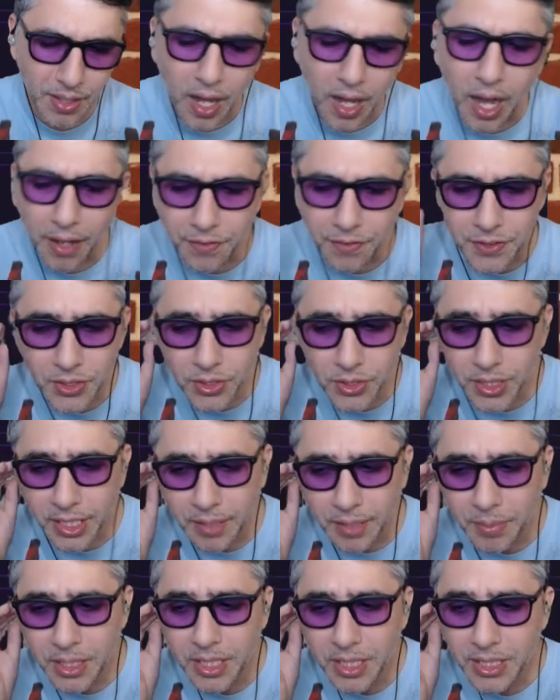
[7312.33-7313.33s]
stream
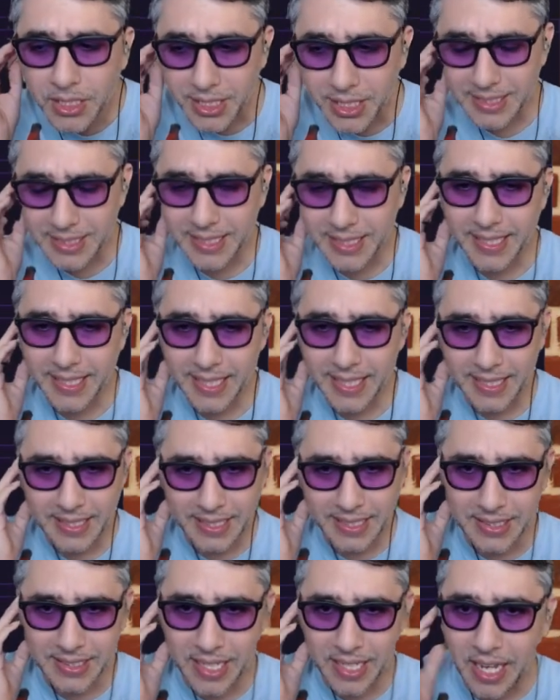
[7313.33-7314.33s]
just to kick
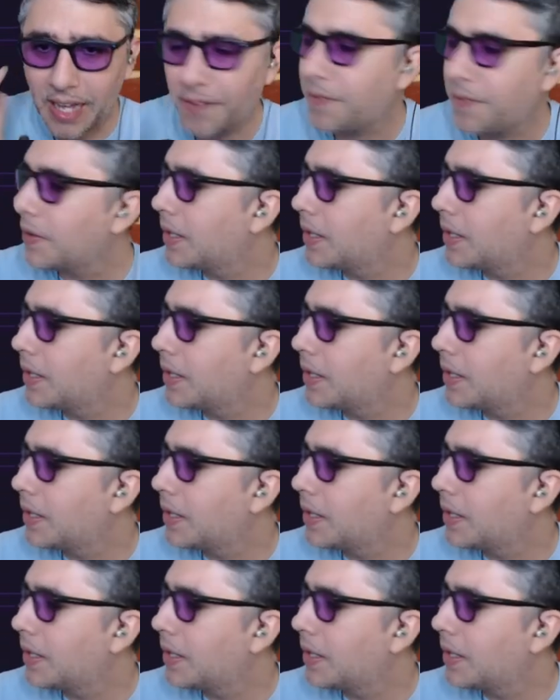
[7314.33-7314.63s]
this off.